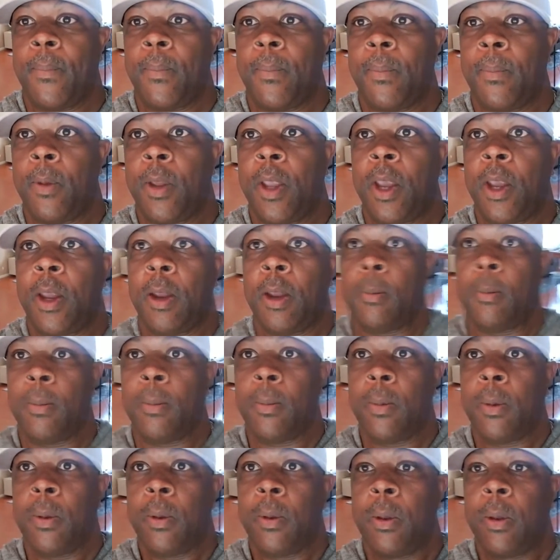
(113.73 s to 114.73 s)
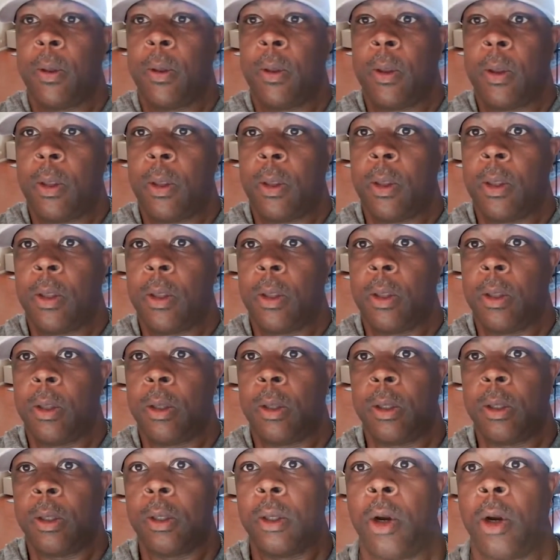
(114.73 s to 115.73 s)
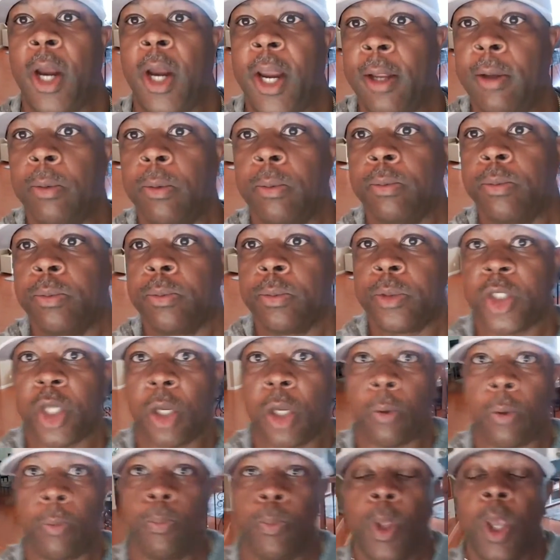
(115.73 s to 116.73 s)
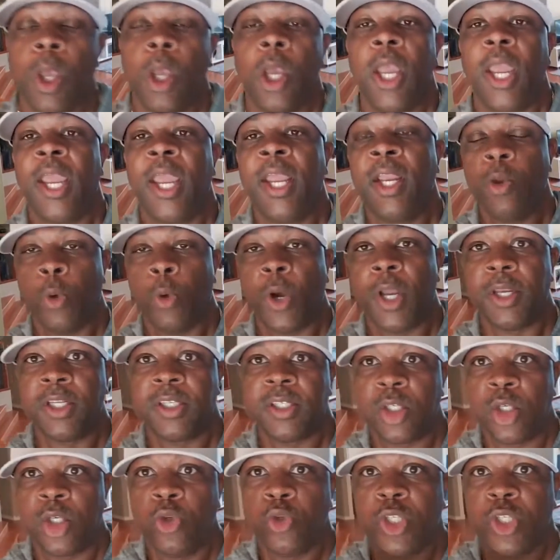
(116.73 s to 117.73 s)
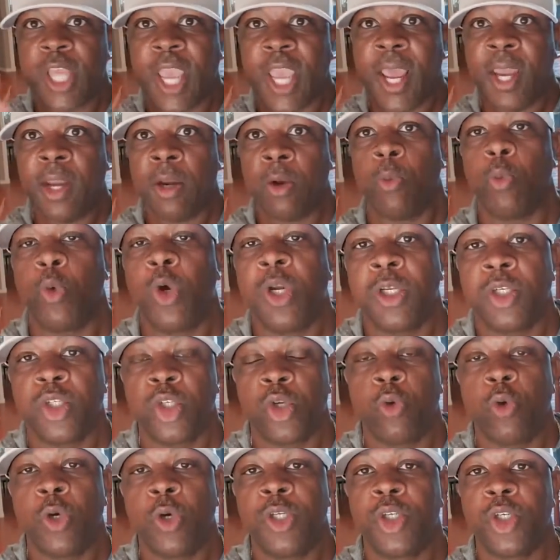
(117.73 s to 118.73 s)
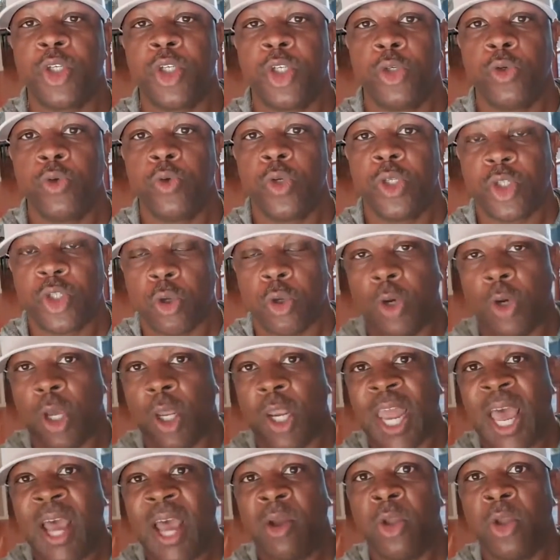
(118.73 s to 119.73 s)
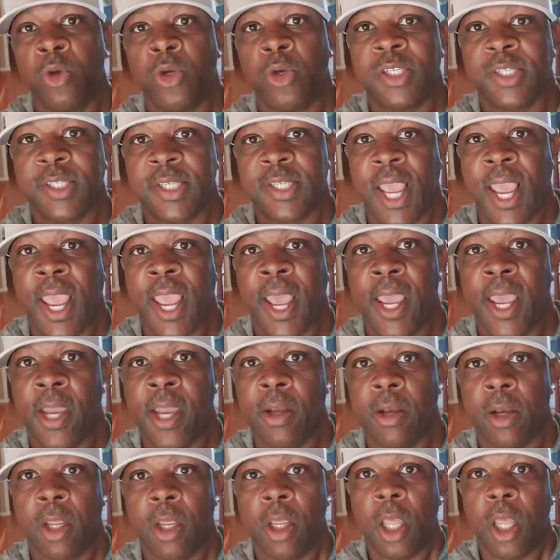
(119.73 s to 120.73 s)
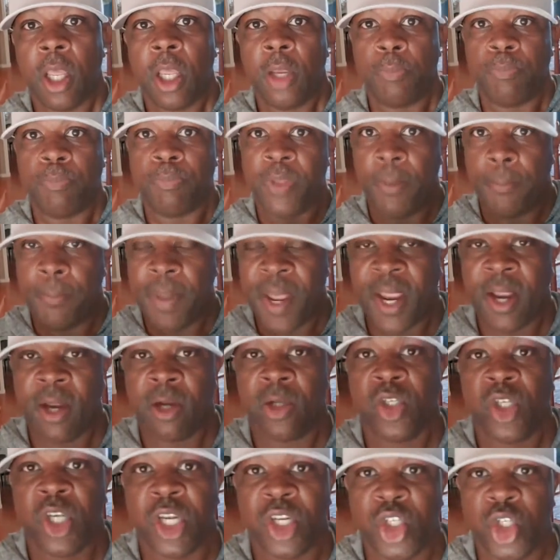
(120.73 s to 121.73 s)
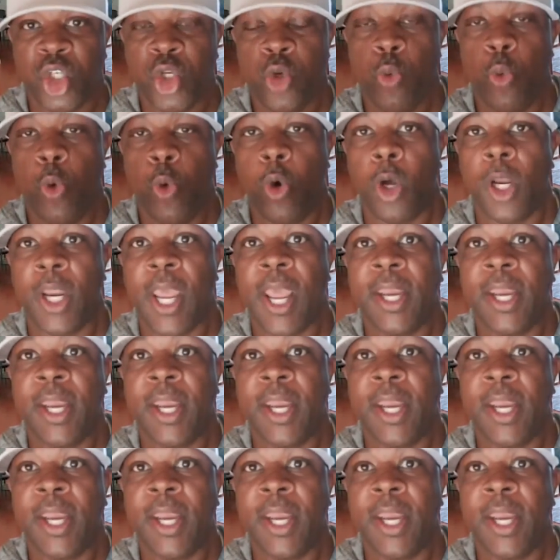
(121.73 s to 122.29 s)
Okay. All right. So anyway, this new scanner, what it's going to do, is going to allow you to scan the pairs that you want.